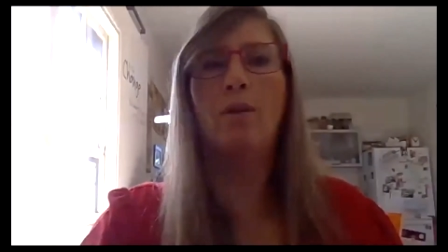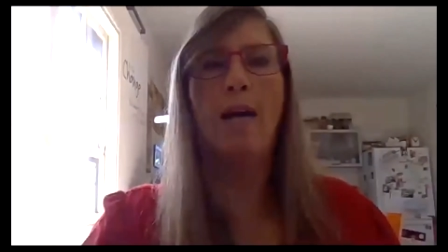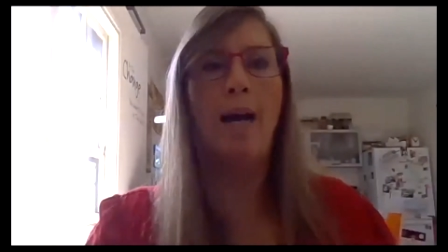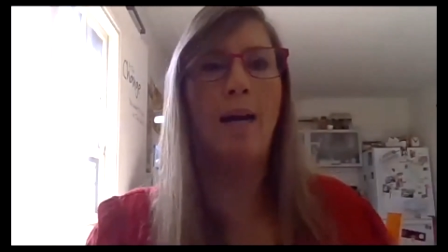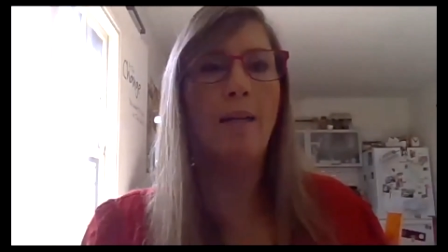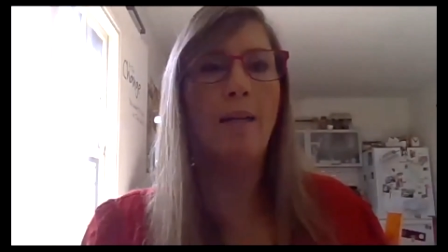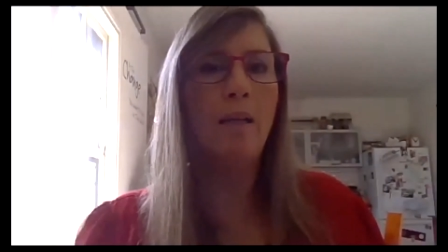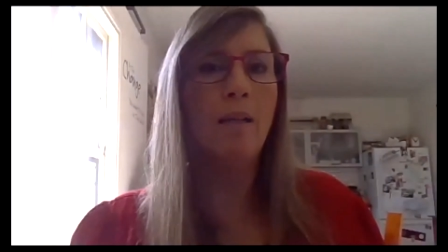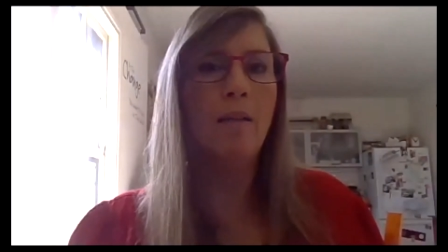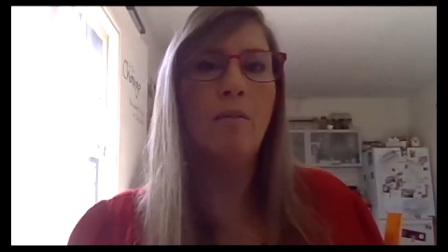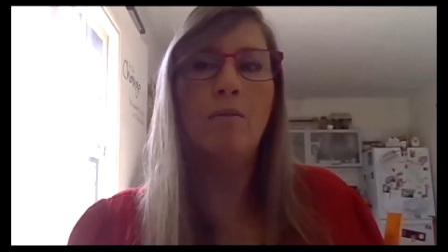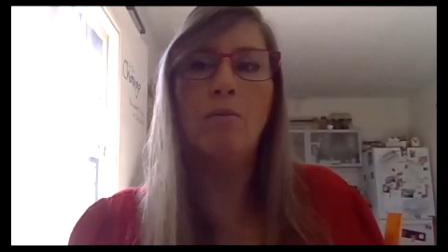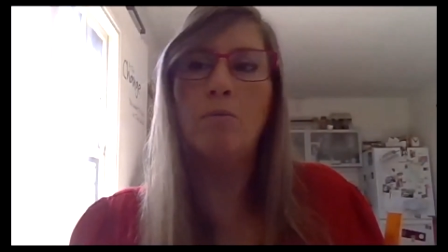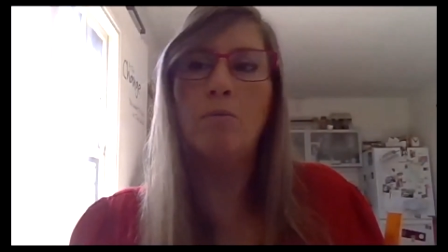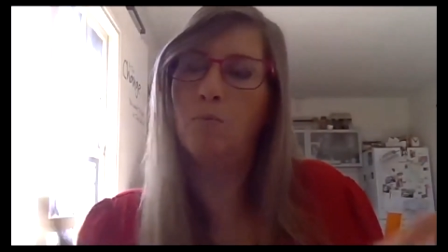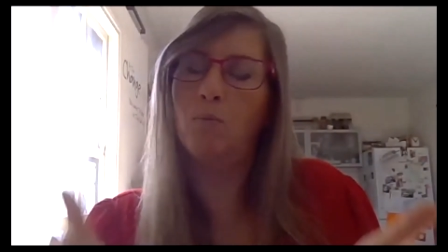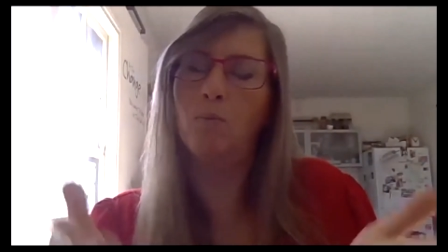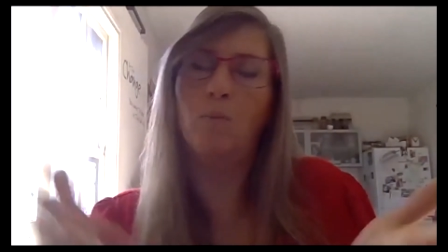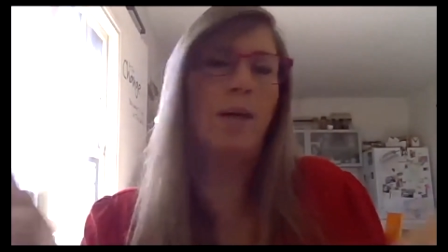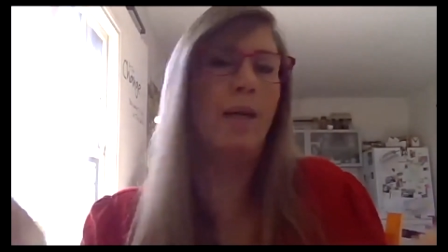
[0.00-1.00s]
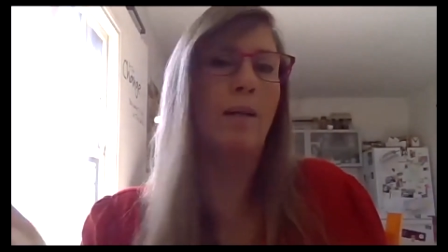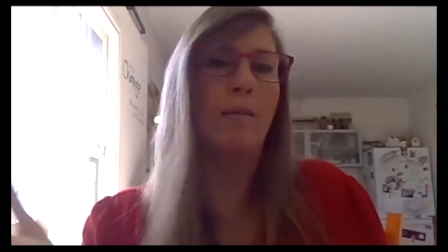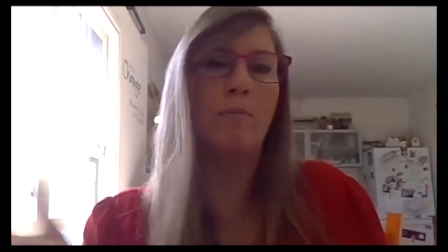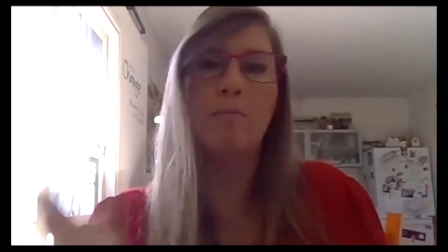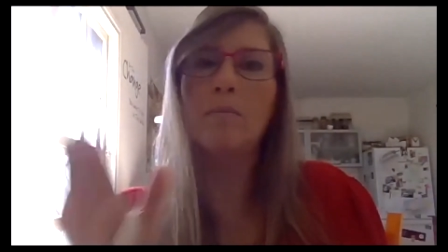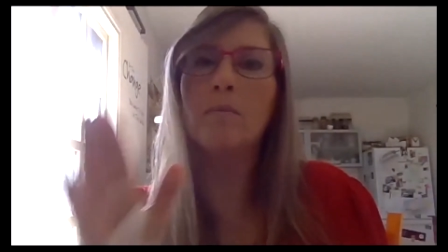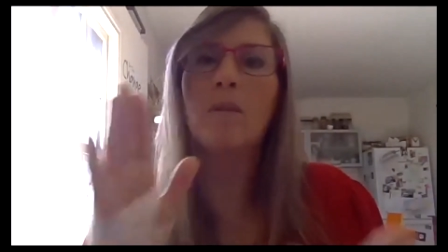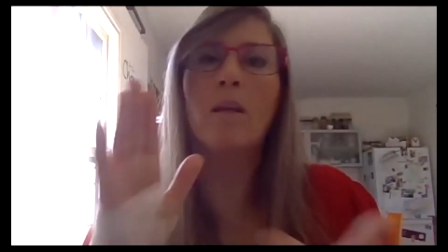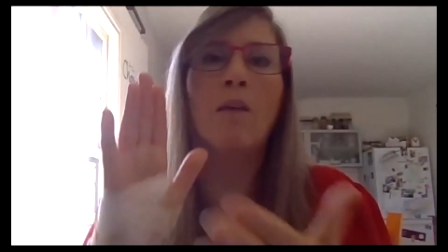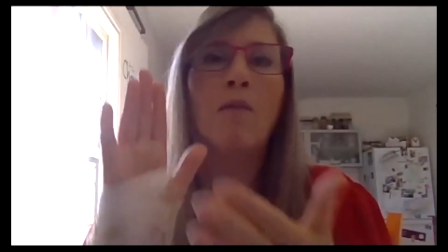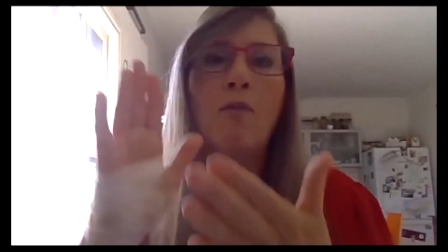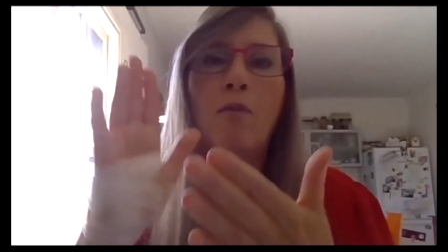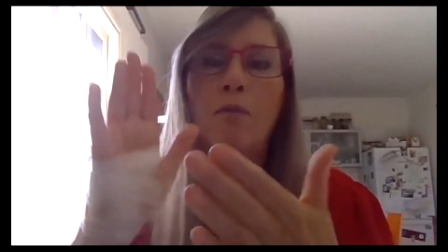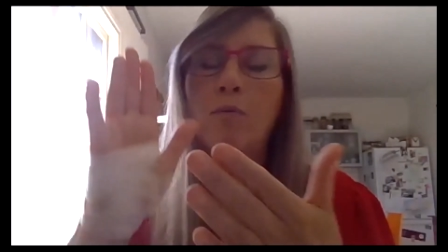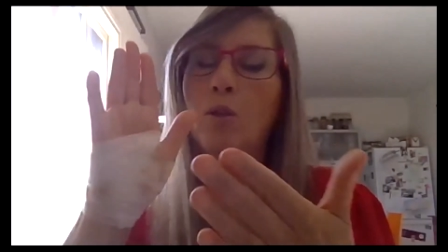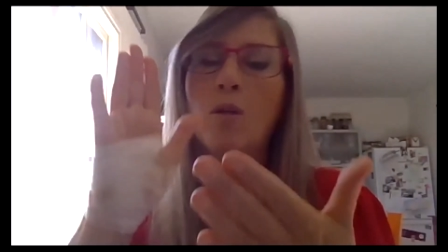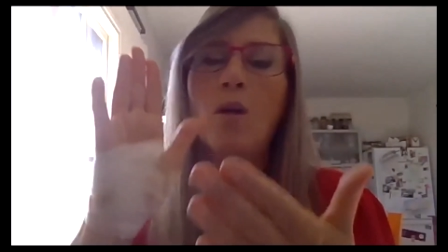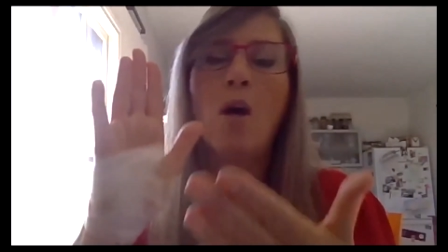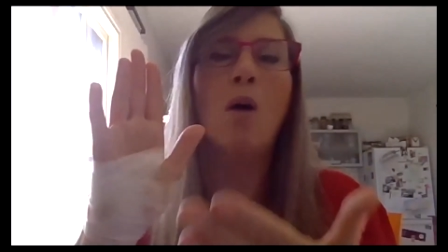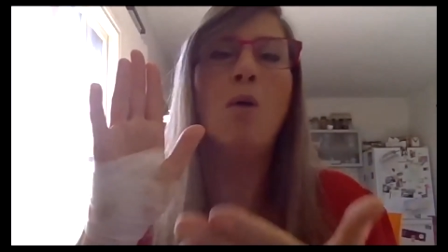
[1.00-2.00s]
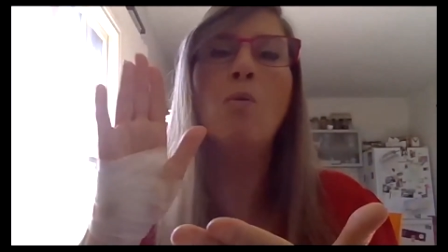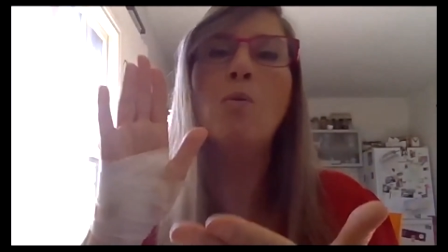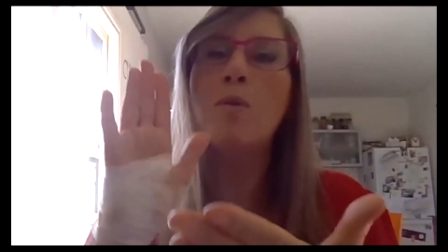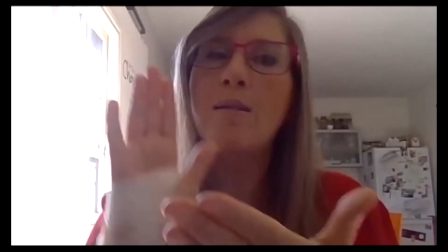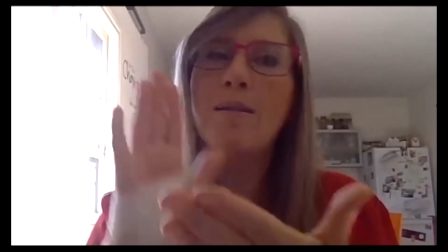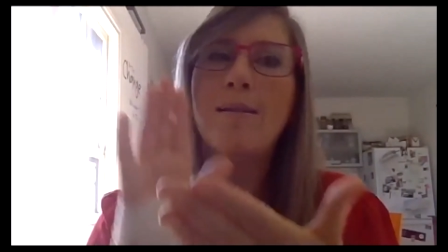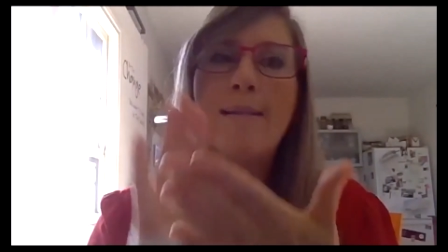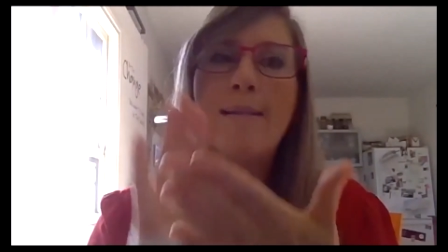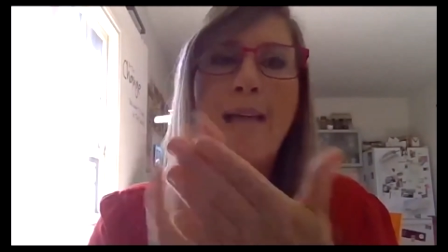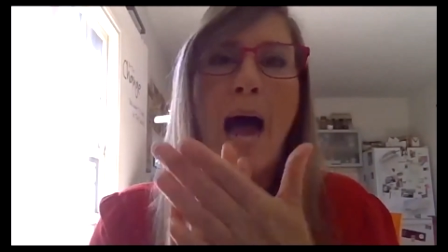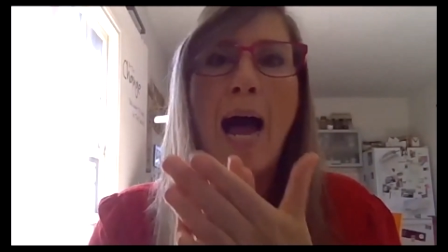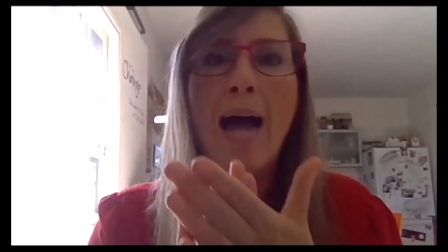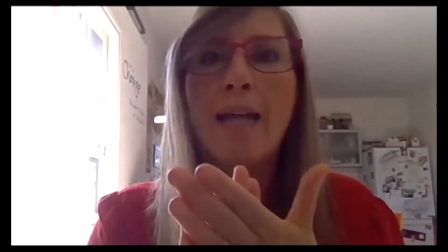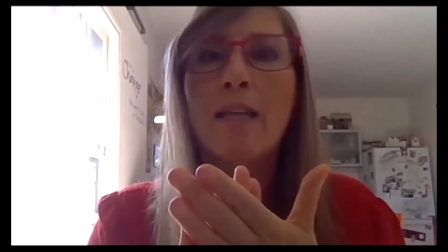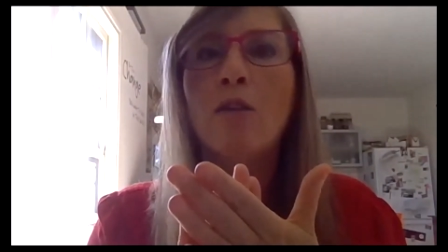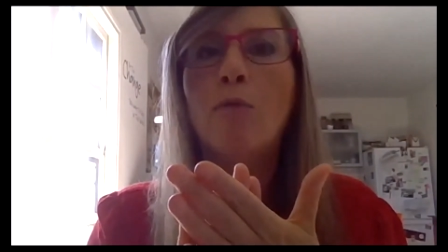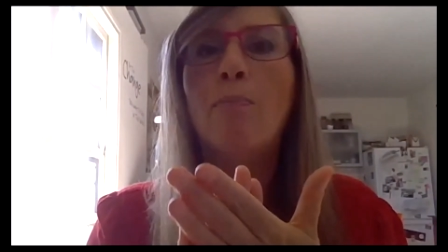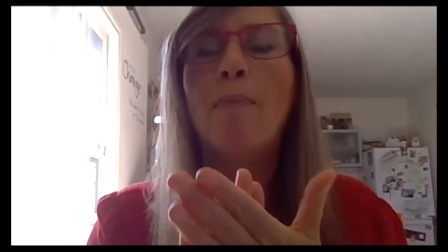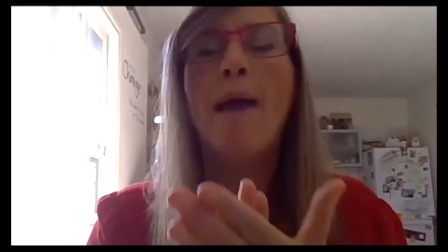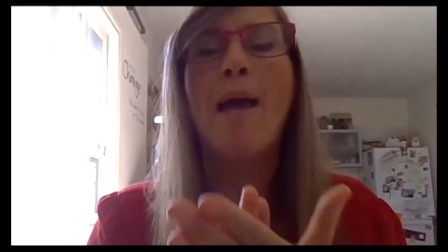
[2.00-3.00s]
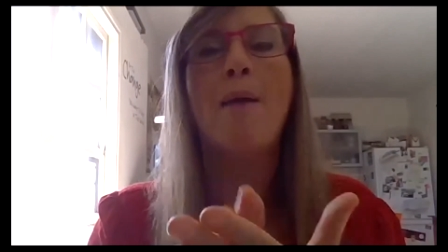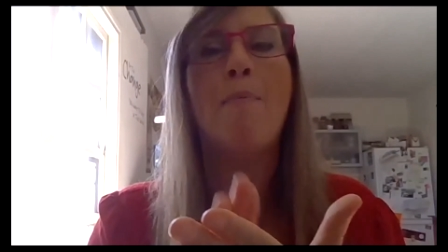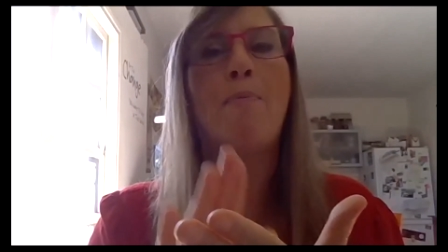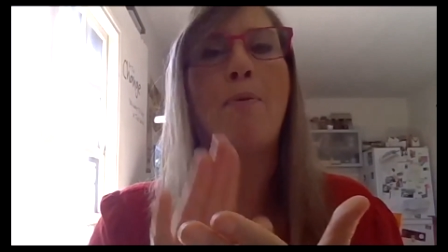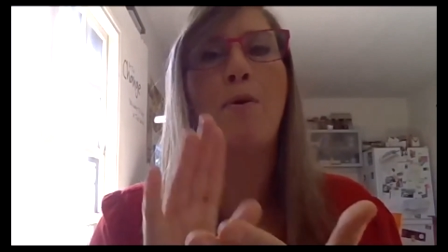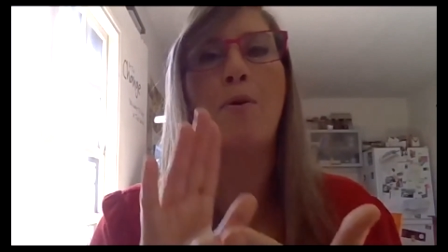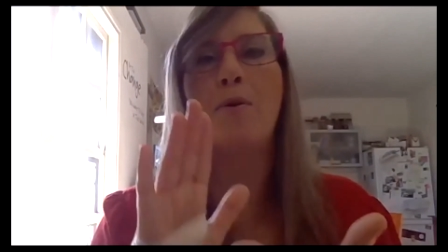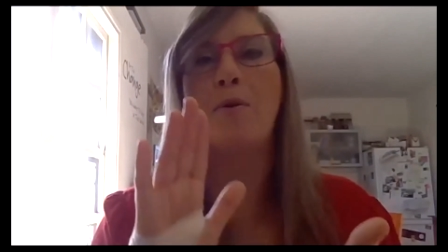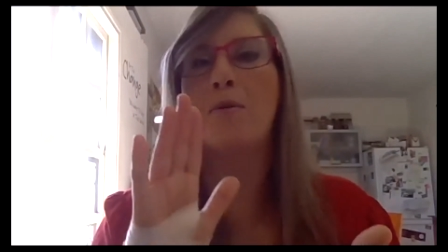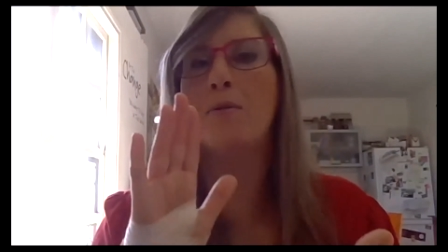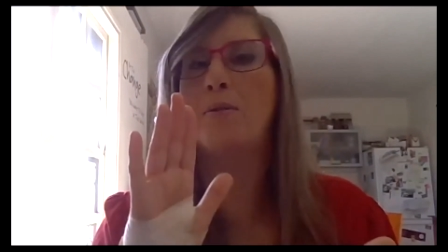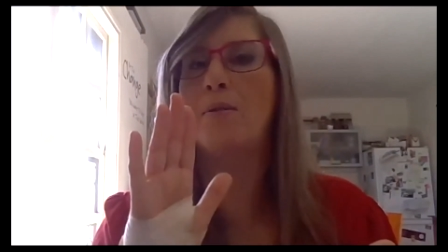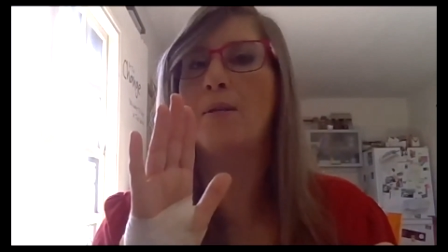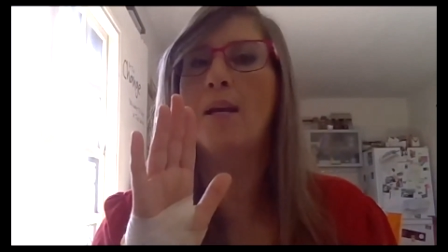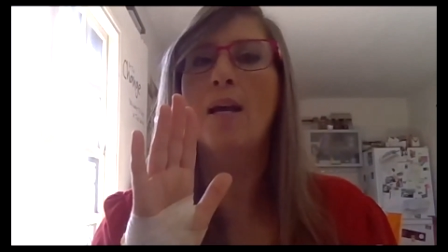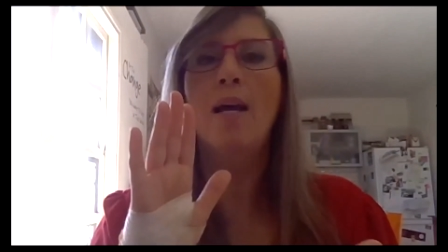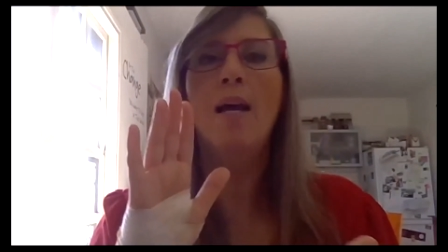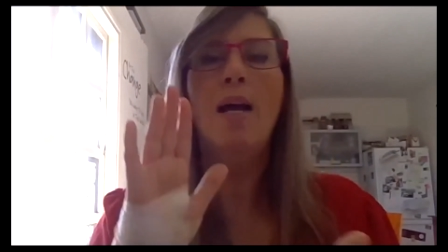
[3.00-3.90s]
got it, well, if you know, signed papers,